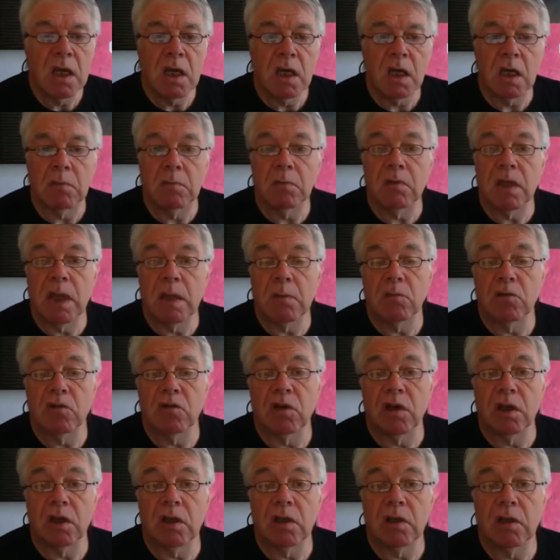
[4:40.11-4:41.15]
And that
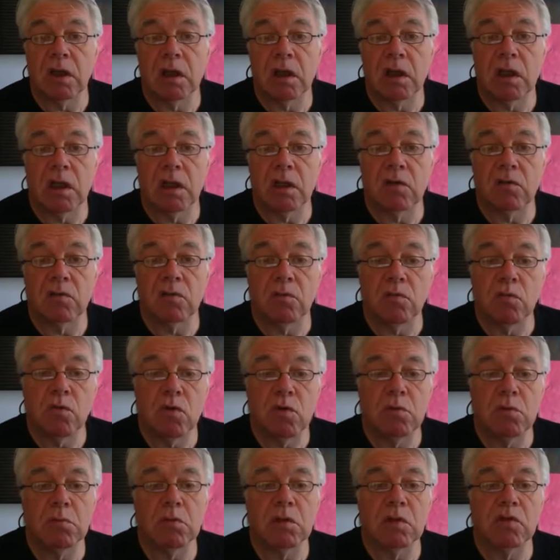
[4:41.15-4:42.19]
machine is
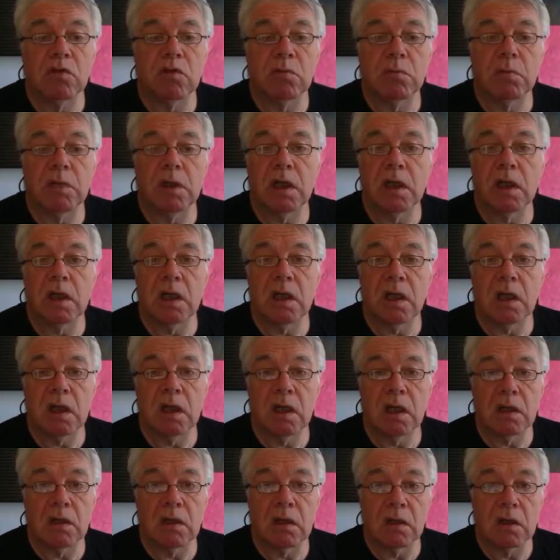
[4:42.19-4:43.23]
rumoured to
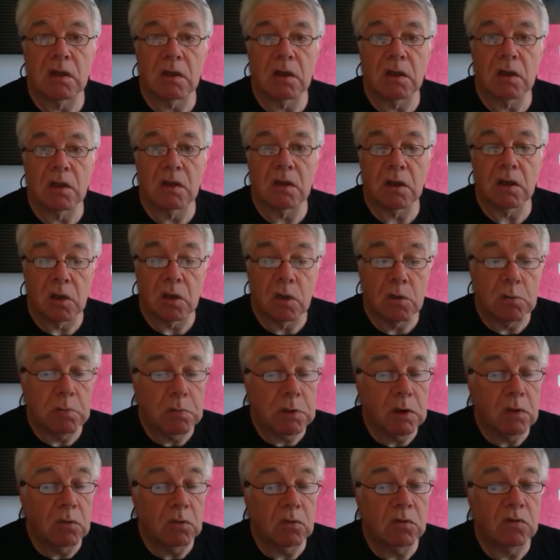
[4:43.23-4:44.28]
be that could
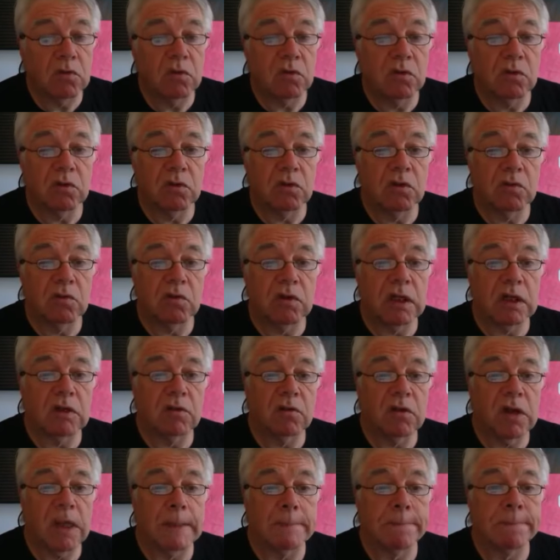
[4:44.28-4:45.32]
be launched as soon as
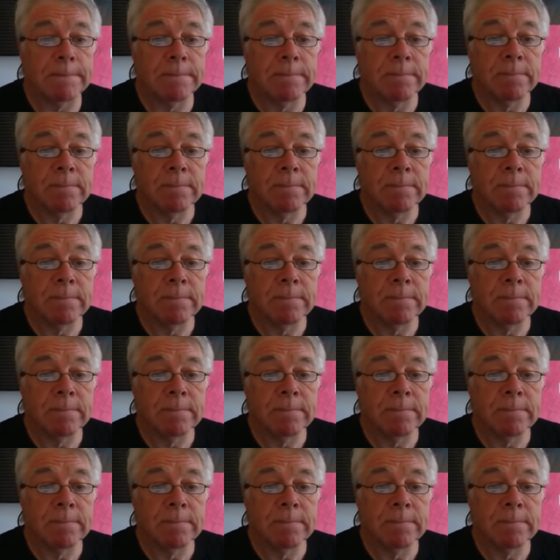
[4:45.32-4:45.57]
next year.